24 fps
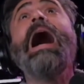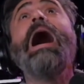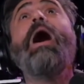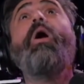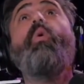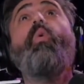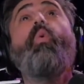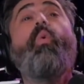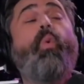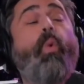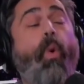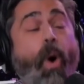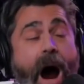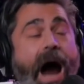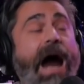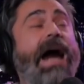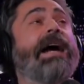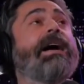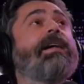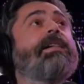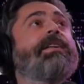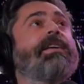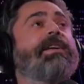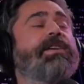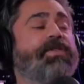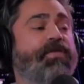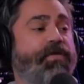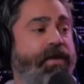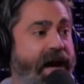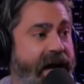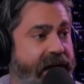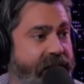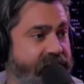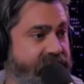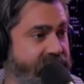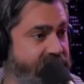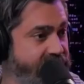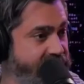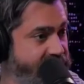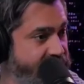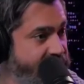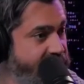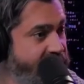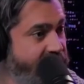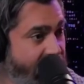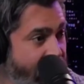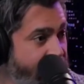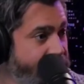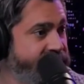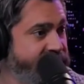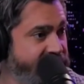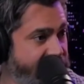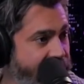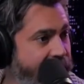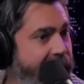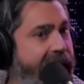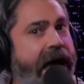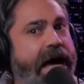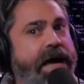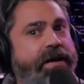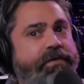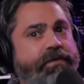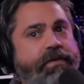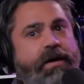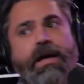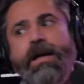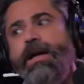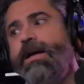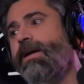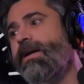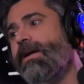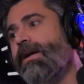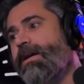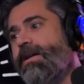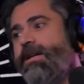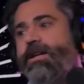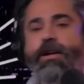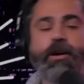wildest fantasies come to life. You know,